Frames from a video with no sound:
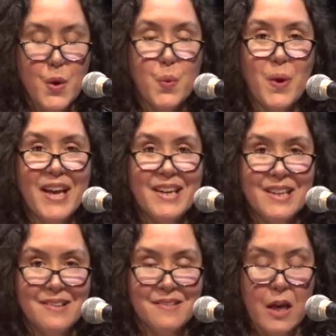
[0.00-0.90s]
Wind
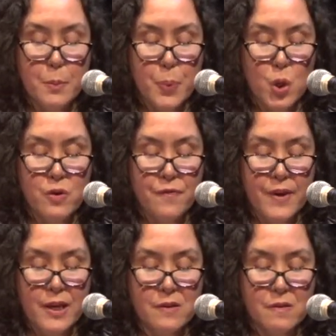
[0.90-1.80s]
and sunburned
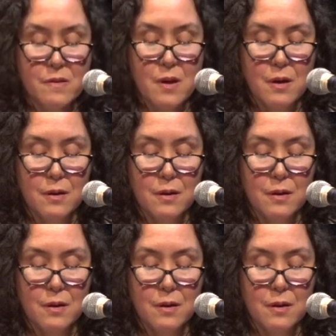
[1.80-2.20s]
face,